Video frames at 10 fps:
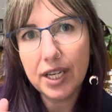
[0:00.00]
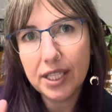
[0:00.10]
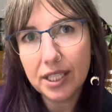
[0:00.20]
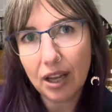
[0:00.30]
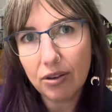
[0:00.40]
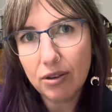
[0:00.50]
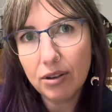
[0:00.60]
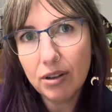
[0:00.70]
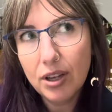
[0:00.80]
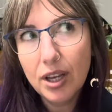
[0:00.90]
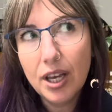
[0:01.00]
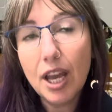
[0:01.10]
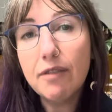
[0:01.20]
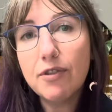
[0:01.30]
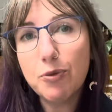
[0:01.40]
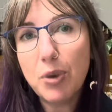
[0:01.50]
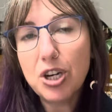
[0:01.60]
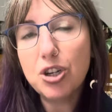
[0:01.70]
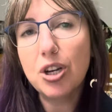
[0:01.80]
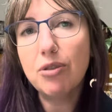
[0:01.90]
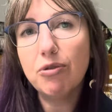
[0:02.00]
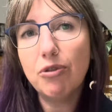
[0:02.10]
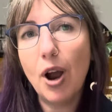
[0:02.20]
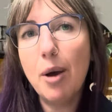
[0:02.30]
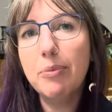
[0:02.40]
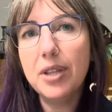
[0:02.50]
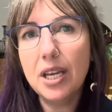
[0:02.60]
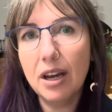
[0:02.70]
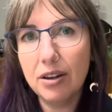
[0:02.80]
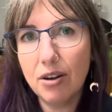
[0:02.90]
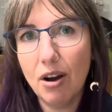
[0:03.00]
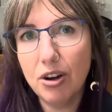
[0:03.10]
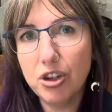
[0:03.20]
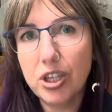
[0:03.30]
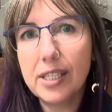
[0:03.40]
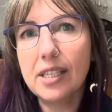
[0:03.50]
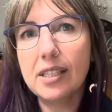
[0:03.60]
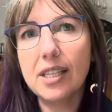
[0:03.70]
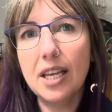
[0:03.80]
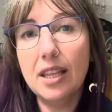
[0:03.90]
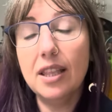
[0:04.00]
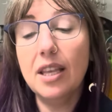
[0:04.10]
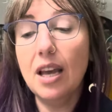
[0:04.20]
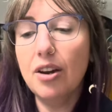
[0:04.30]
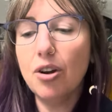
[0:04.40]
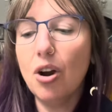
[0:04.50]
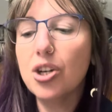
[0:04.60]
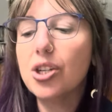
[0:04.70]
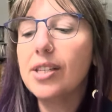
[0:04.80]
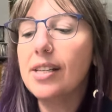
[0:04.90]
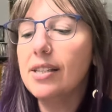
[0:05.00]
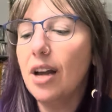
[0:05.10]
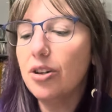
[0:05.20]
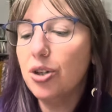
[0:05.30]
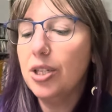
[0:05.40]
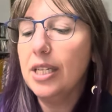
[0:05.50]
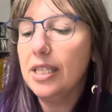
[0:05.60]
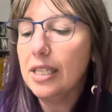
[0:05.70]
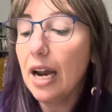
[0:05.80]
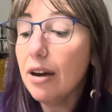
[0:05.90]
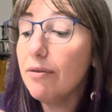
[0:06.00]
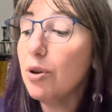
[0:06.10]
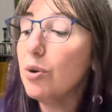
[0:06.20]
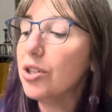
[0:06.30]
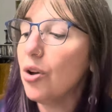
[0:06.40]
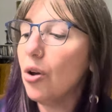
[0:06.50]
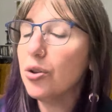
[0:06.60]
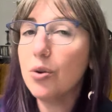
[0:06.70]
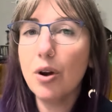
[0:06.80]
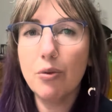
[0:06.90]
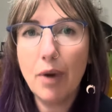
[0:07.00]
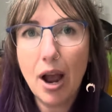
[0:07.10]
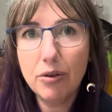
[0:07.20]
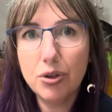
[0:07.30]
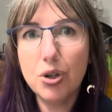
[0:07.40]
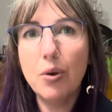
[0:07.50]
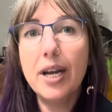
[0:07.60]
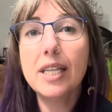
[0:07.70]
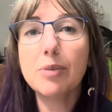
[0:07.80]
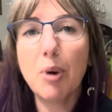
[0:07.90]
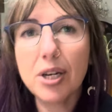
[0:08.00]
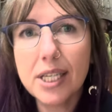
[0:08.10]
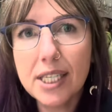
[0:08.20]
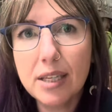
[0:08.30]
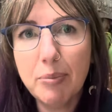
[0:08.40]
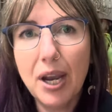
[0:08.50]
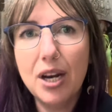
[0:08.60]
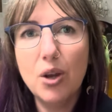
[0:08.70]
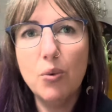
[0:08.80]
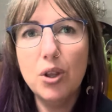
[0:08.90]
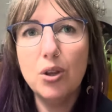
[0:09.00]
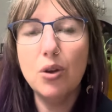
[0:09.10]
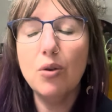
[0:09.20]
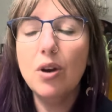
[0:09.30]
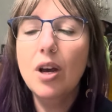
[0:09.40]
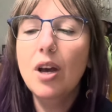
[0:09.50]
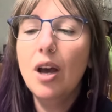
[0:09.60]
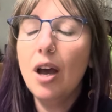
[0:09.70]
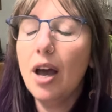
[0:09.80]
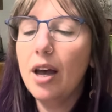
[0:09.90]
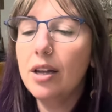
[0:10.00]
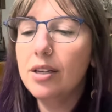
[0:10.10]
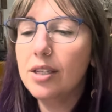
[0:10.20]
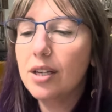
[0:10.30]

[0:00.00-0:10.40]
subtle information from the unconscious. It's that the unconscious is not just inside of you, it's also around you, and it's participating with you. And